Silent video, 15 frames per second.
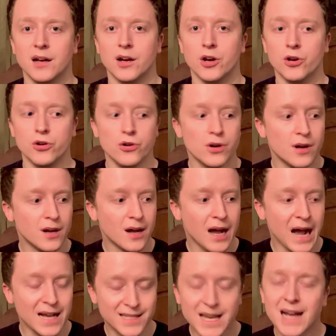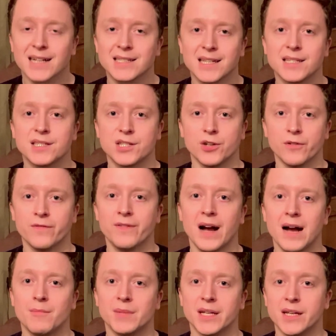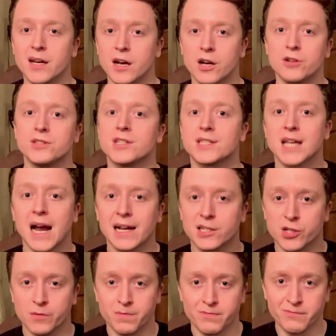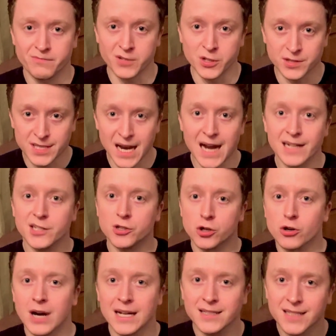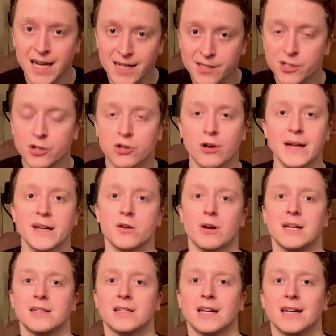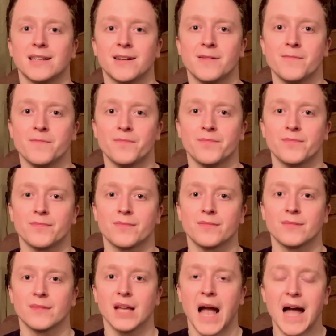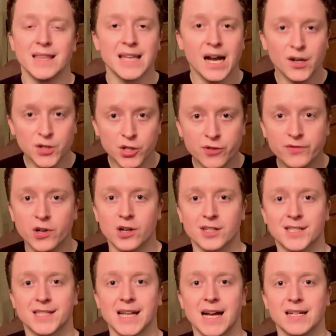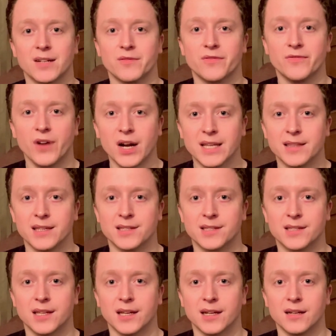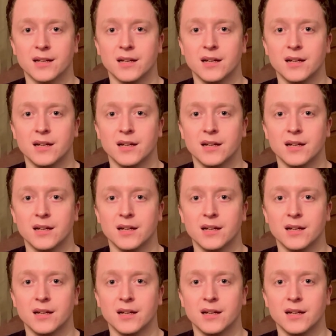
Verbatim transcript: who has access to your family, who's attacked your, your dad, your granddad, and your great granddad. And now you've got to stand and fight this thing.